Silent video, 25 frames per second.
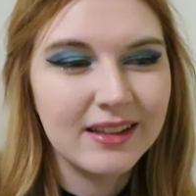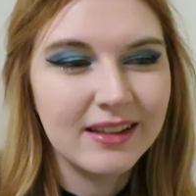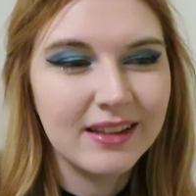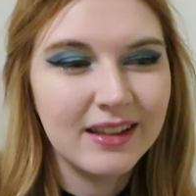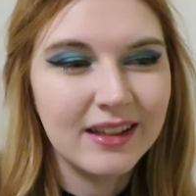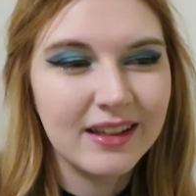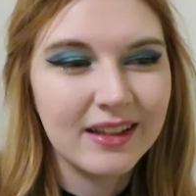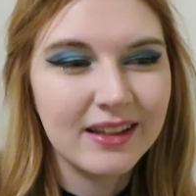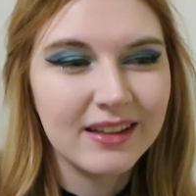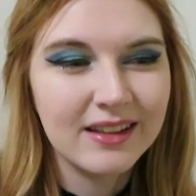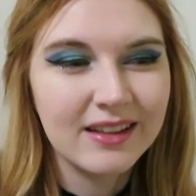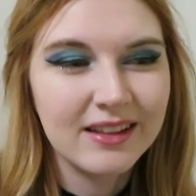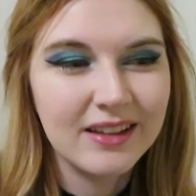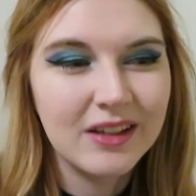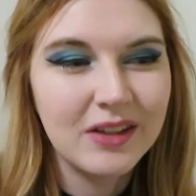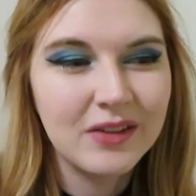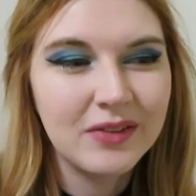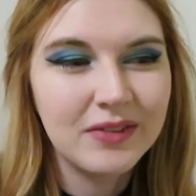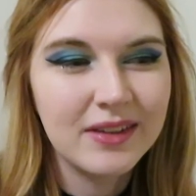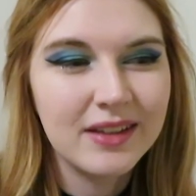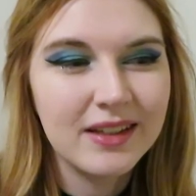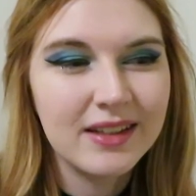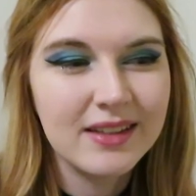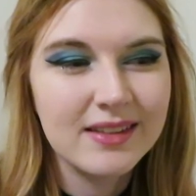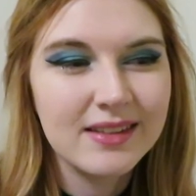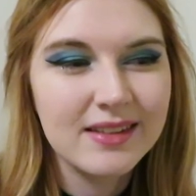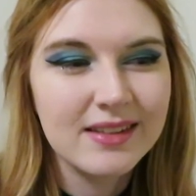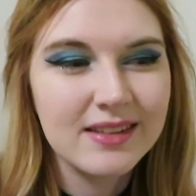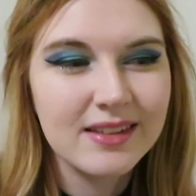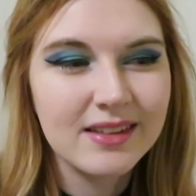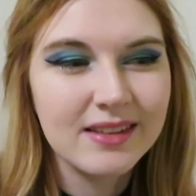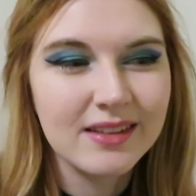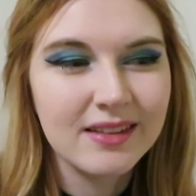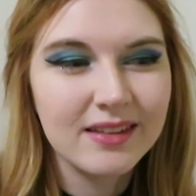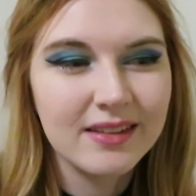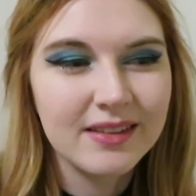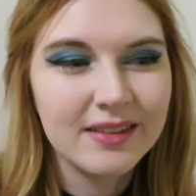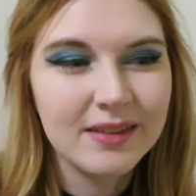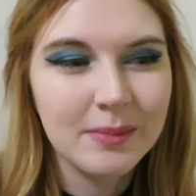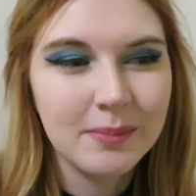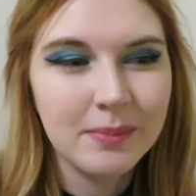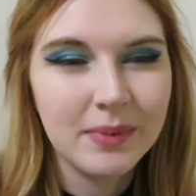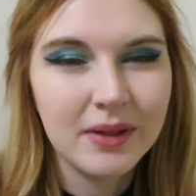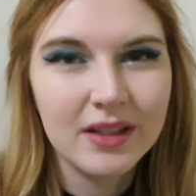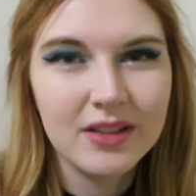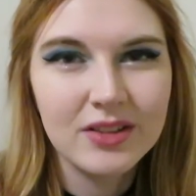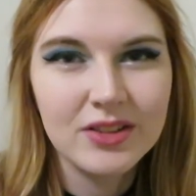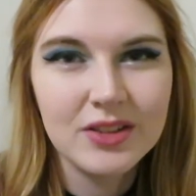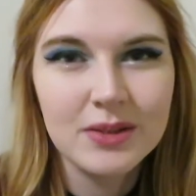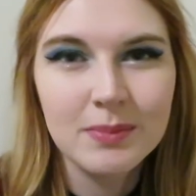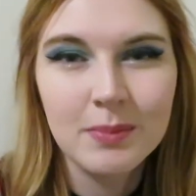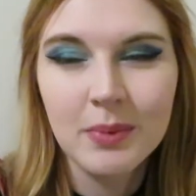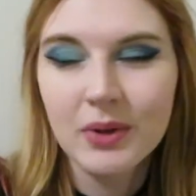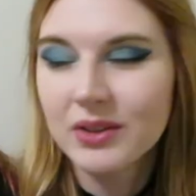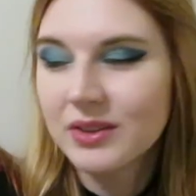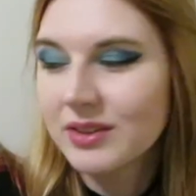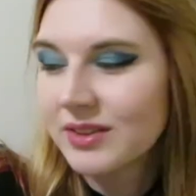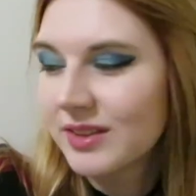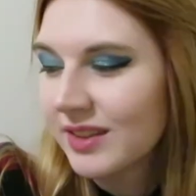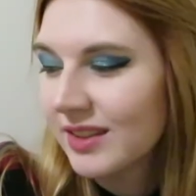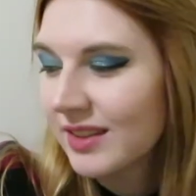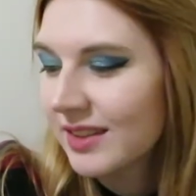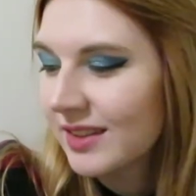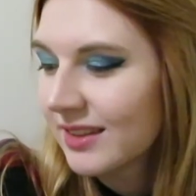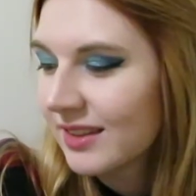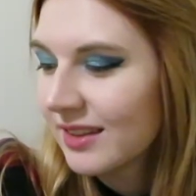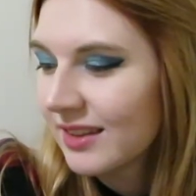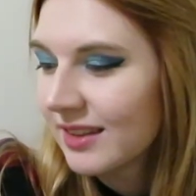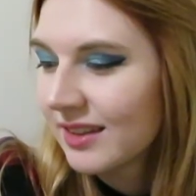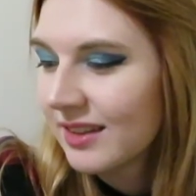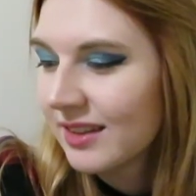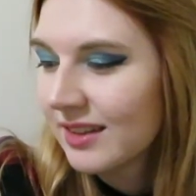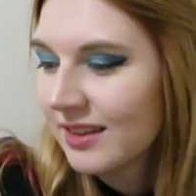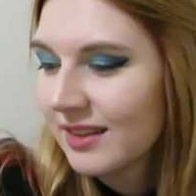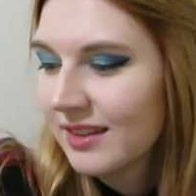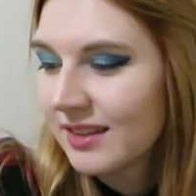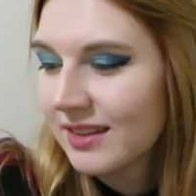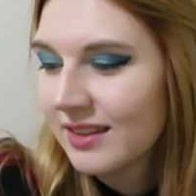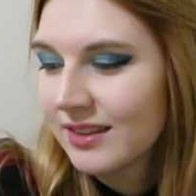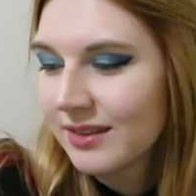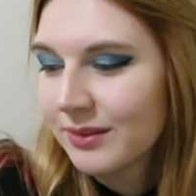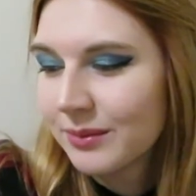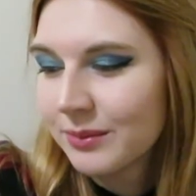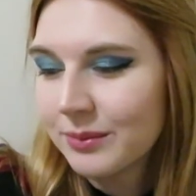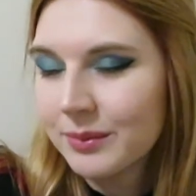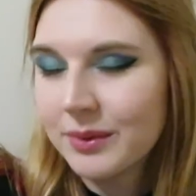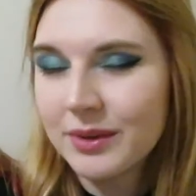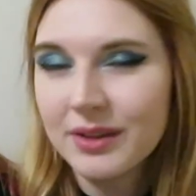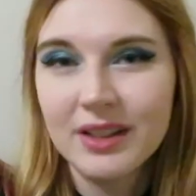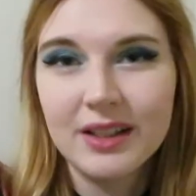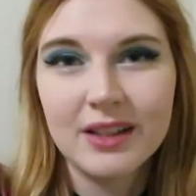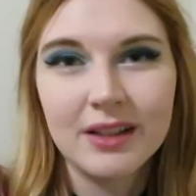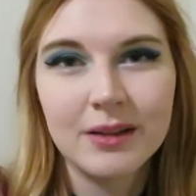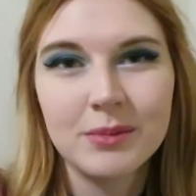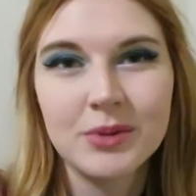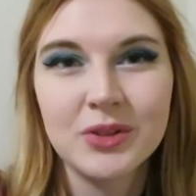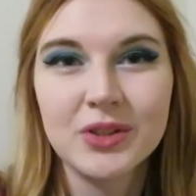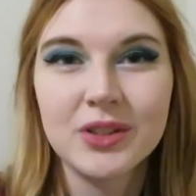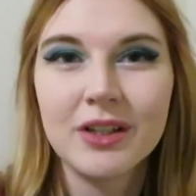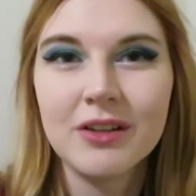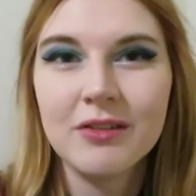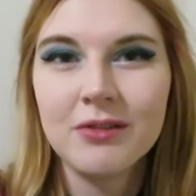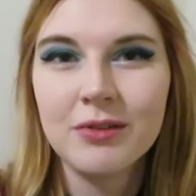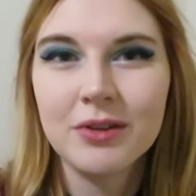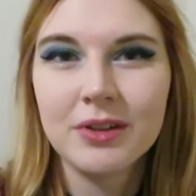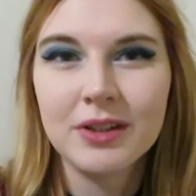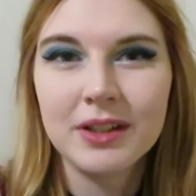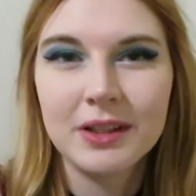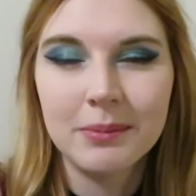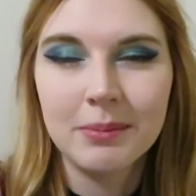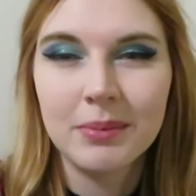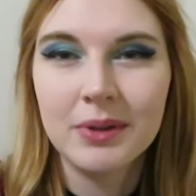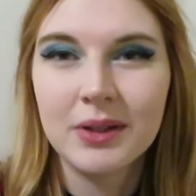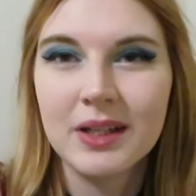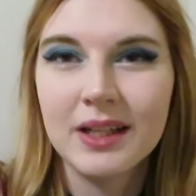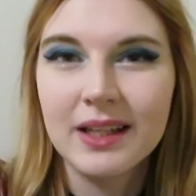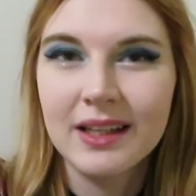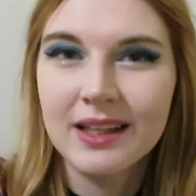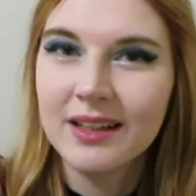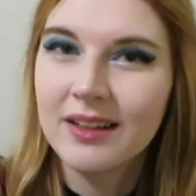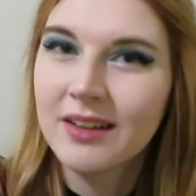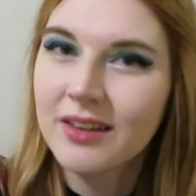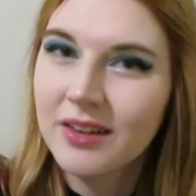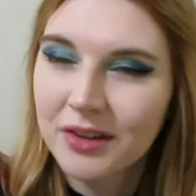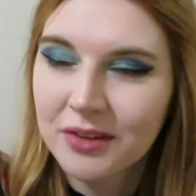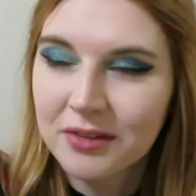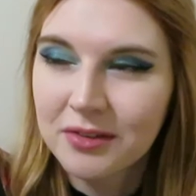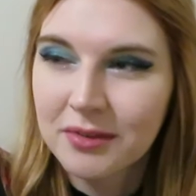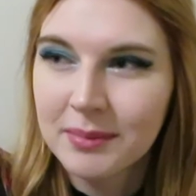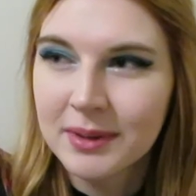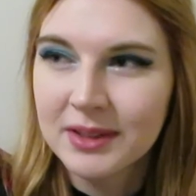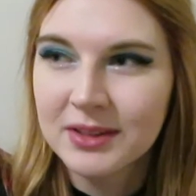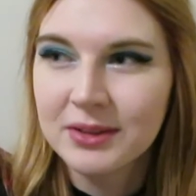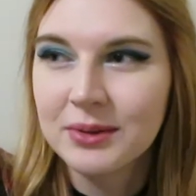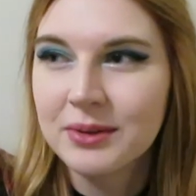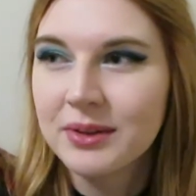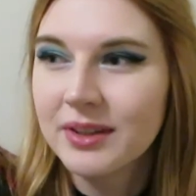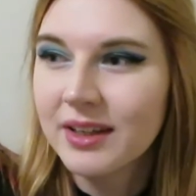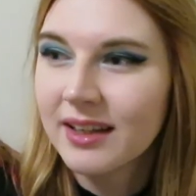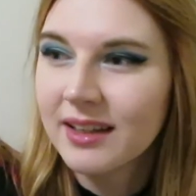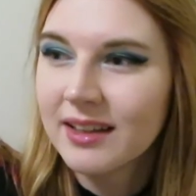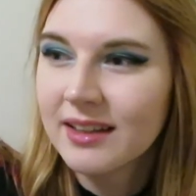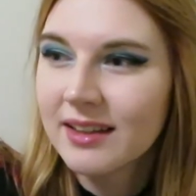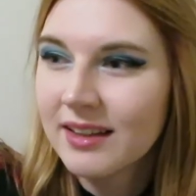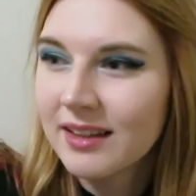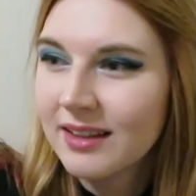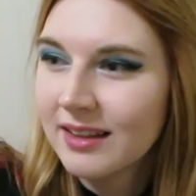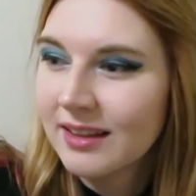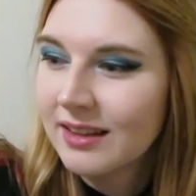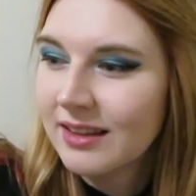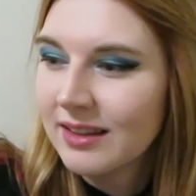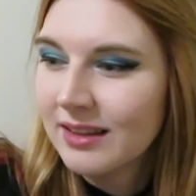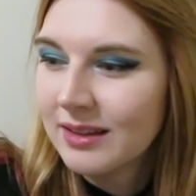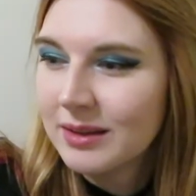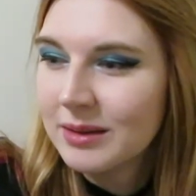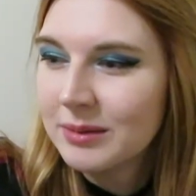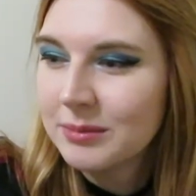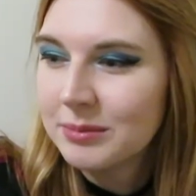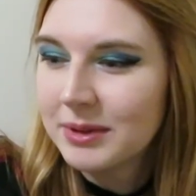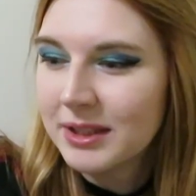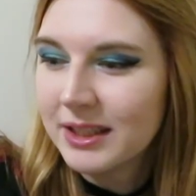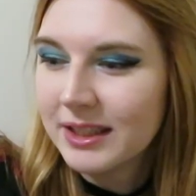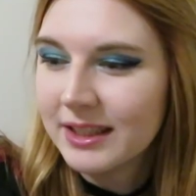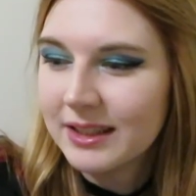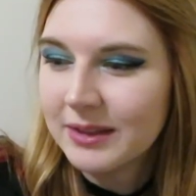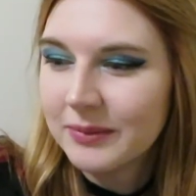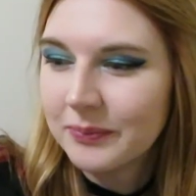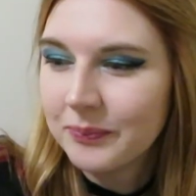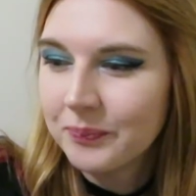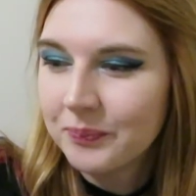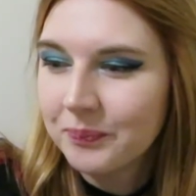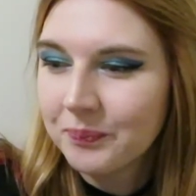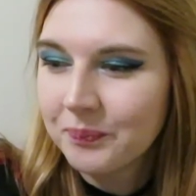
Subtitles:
yeah, if there's some pictures posted, well then I'm sure I've already put it in over my talking, but